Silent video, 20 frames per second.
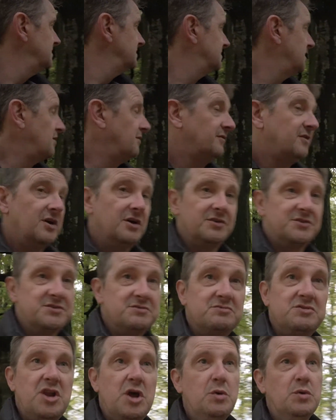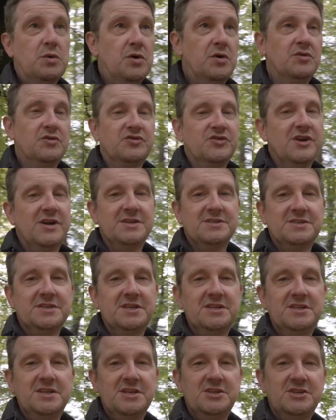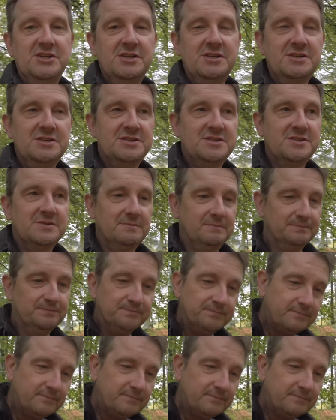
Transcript: So I've got low contrast conditions,